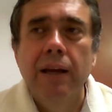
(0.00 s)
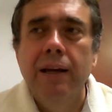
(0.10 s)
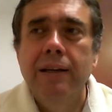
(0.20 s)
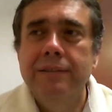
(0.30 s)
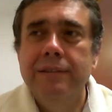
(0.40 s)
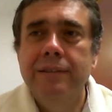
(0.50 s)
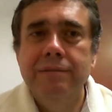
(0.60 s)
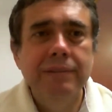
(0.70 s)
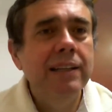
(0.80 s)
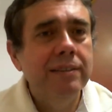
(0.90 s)
And
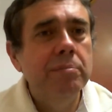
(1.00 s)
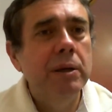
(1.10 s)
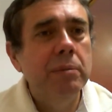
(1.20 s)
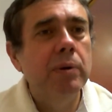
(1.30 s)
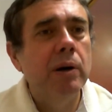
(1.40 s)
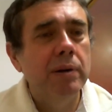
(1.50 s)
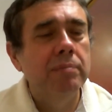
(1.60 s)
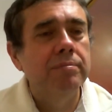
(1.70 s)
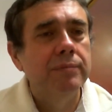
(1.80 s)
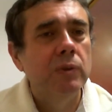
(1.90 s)
that's a big
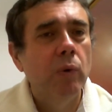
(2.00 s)
problem